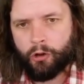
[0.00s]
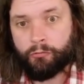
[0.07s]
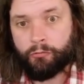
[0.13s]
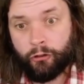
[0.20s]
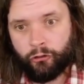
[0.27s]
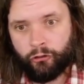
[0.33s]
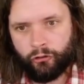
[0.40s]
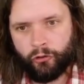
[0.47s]

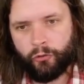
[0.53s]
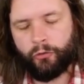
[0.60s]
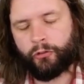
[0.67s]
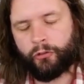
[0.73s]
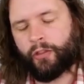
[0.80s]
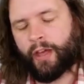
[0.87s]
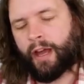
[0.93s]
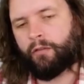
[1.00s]

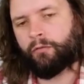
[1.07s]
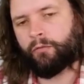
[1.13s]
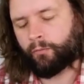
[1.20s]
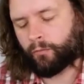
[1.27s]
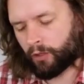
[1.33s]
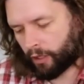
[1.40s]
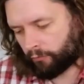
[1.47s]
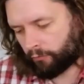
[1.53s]
reduce that
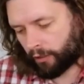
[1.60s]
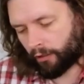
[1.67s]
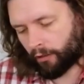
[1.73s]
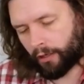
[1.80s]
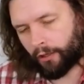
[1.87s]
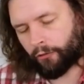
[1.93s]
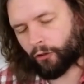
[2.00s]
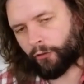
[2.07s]
kind of
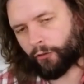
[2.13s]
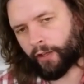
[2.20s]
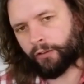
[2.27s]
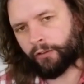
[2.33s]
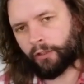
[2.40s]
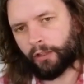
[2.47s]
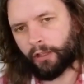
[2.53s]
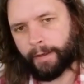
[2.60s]
reliance mm-hmm. on the
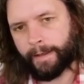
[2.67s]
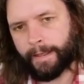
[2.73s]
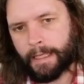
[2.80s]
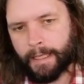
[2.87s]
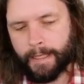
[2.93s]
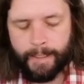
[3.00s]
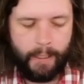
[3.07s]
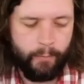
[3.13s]
mm-hmm.
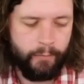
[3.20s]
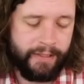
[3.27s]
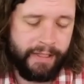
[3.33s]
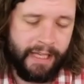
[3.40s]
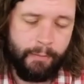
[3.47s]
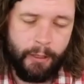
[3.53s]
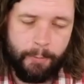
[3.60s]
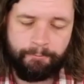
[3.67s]
underlying um,
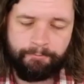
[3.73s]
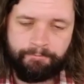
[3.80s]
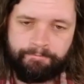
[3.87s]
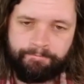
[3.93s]
schema.